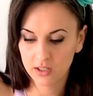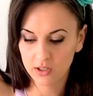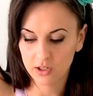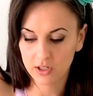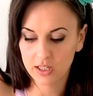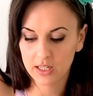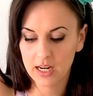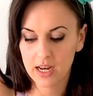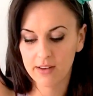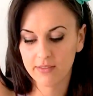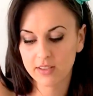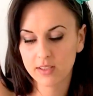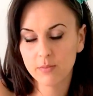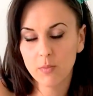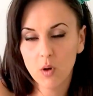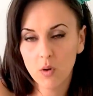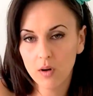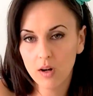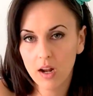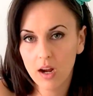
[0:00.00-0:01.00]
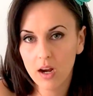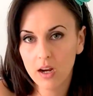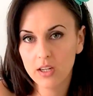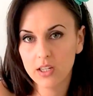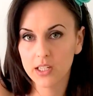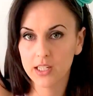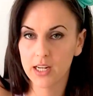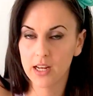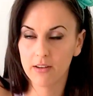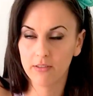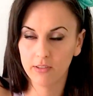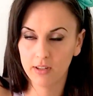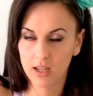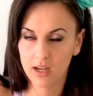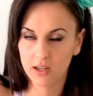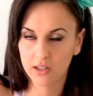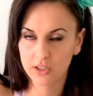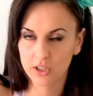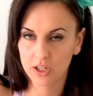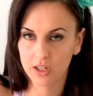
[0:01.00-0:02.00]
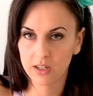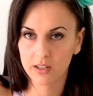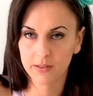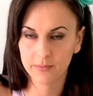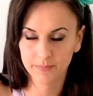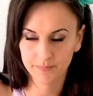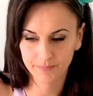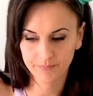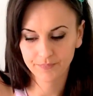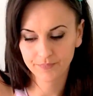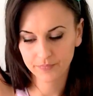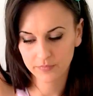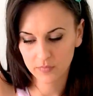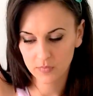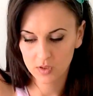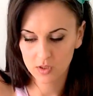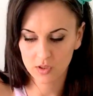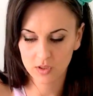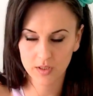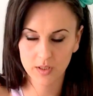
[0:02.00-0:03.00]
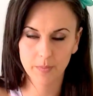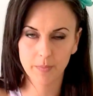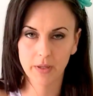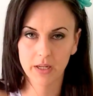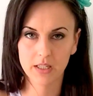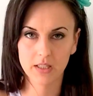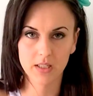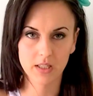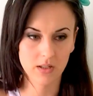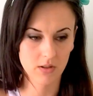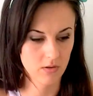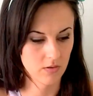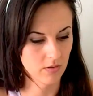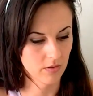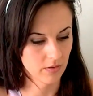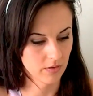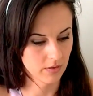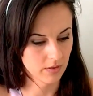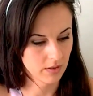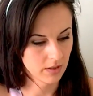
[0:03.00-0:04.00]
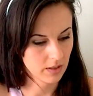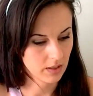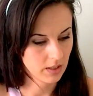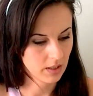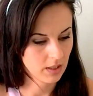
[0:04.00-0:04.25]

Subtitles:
You can have smaller, you can have larger, just depending on